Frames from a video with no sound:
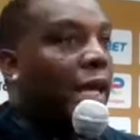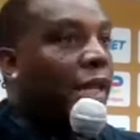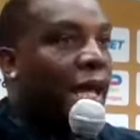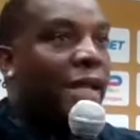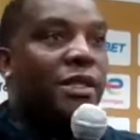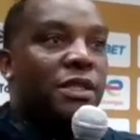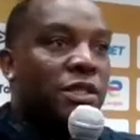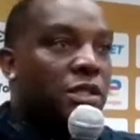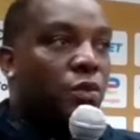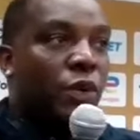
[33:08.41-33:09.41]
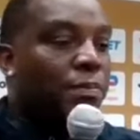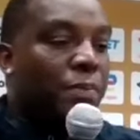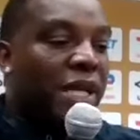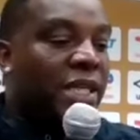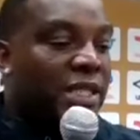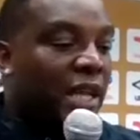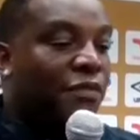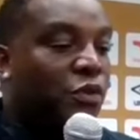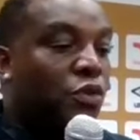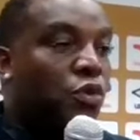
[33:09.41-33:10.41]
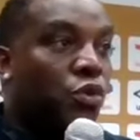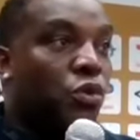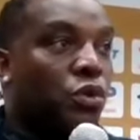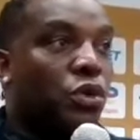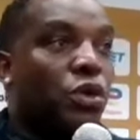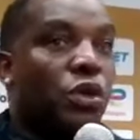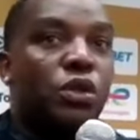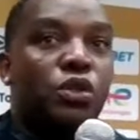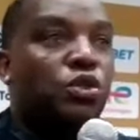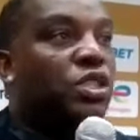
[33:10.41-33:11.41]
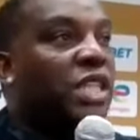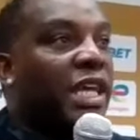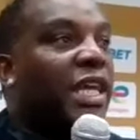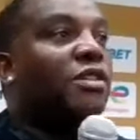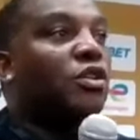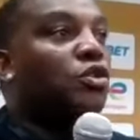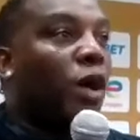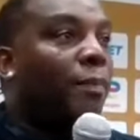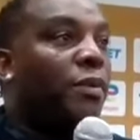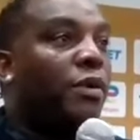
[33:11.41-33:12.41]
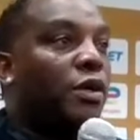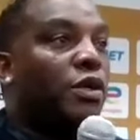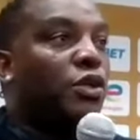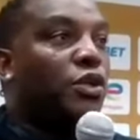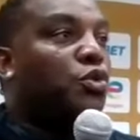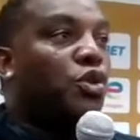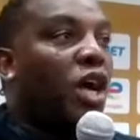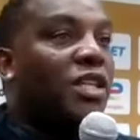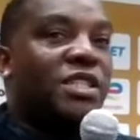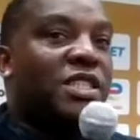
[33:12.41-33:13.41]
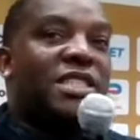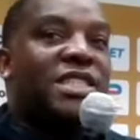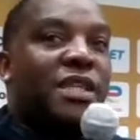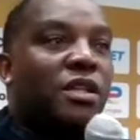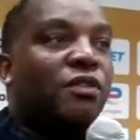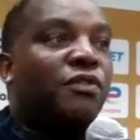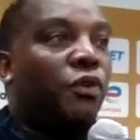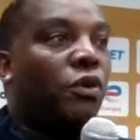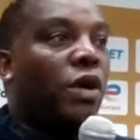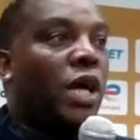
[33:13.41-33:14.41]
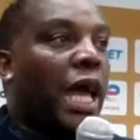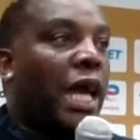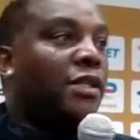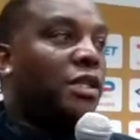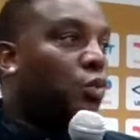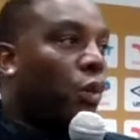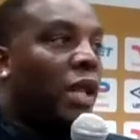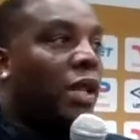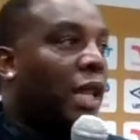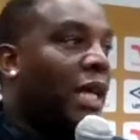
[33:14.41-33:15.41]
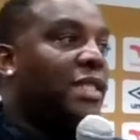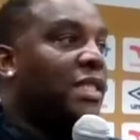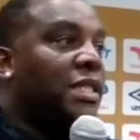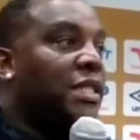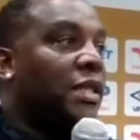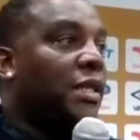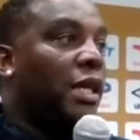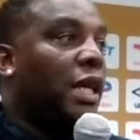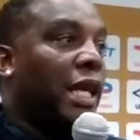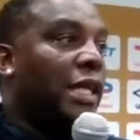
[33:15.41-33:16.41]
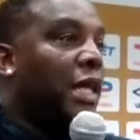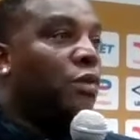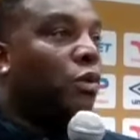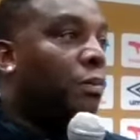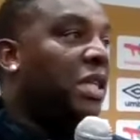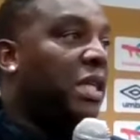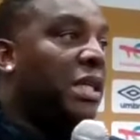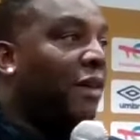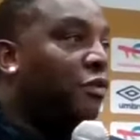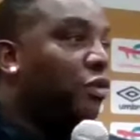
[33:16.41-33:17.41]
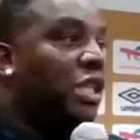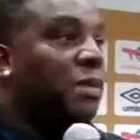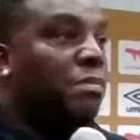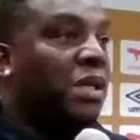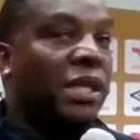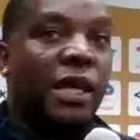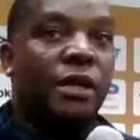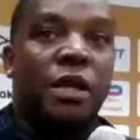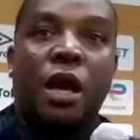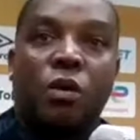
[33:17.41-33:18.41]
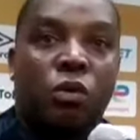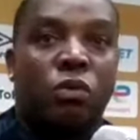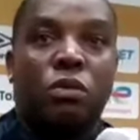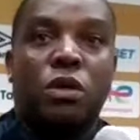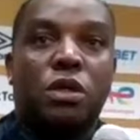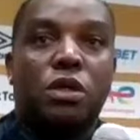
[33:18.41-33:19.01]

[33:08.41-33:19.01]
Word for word: And that is what players have to do. To stay at the top, you can't just settle for, eh, I did well last season and that will be enough to keep me there. No.